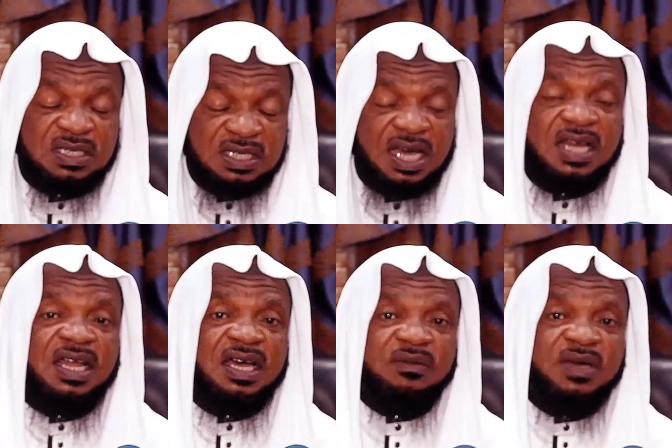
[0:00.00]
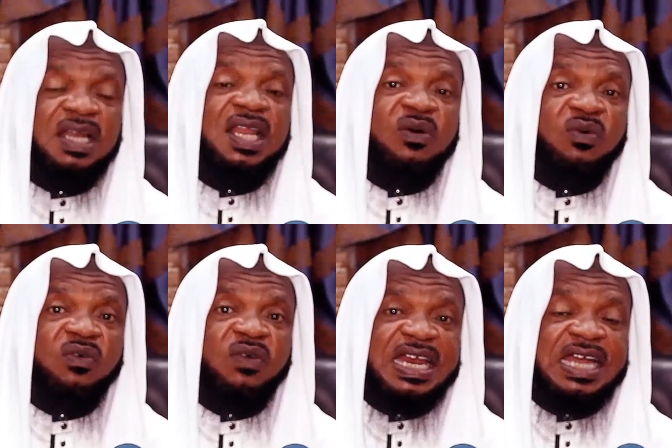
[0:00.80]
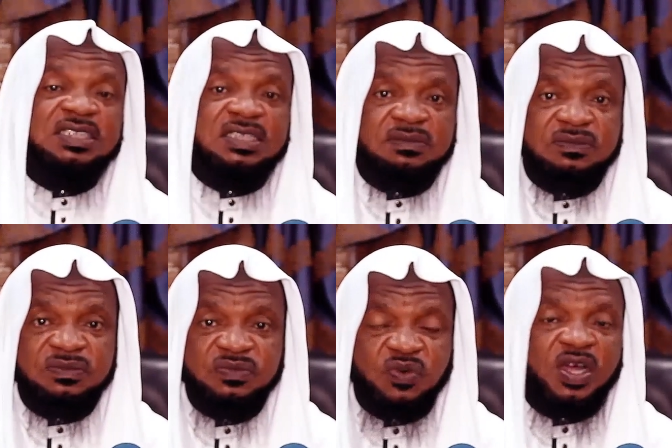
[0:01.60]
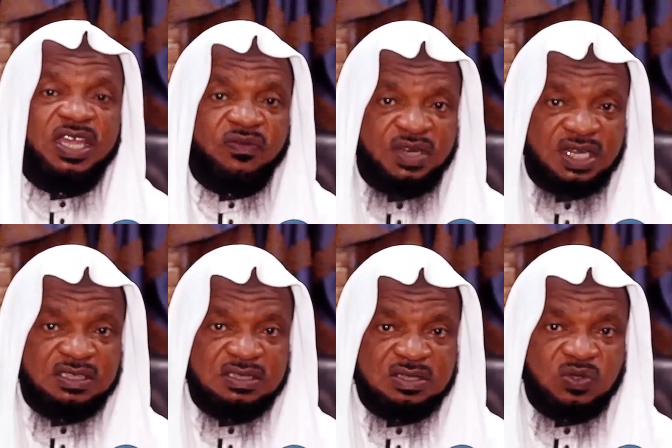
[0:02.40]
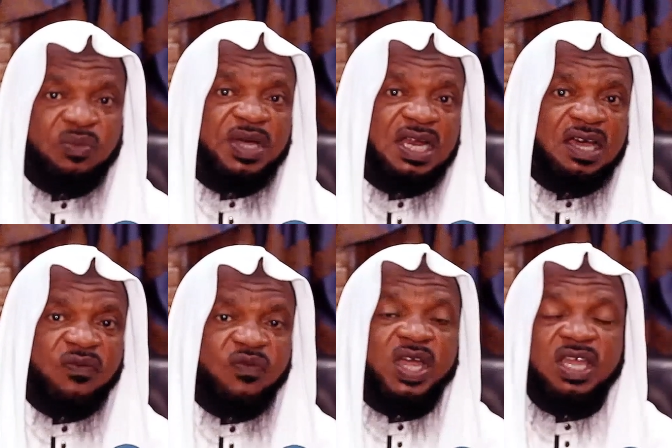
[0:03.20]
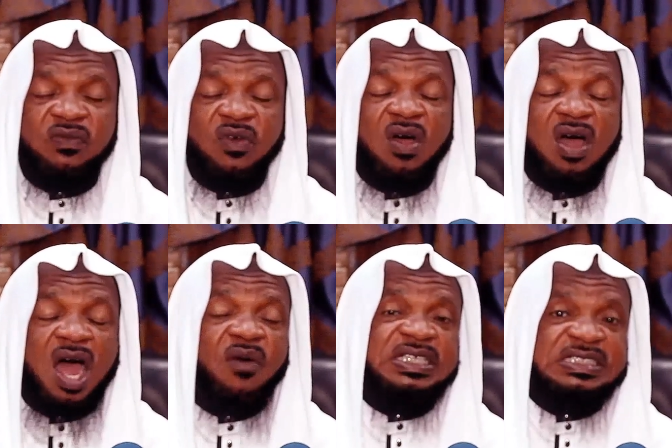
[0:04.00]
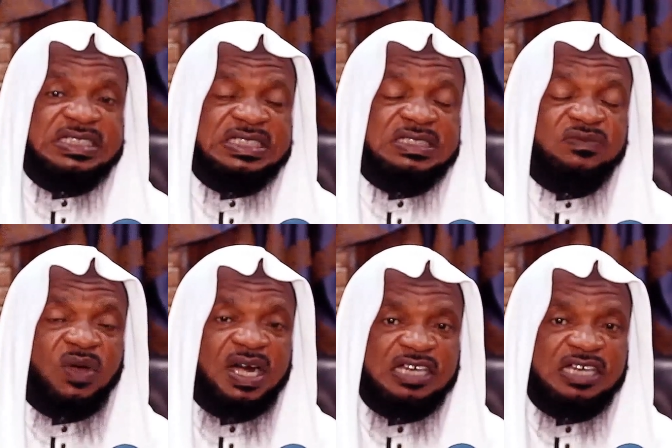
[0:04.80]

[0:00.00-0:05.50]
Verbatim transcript: in Allah, Allah will grant him forgiveness. So may Allah forgive all our sins for us.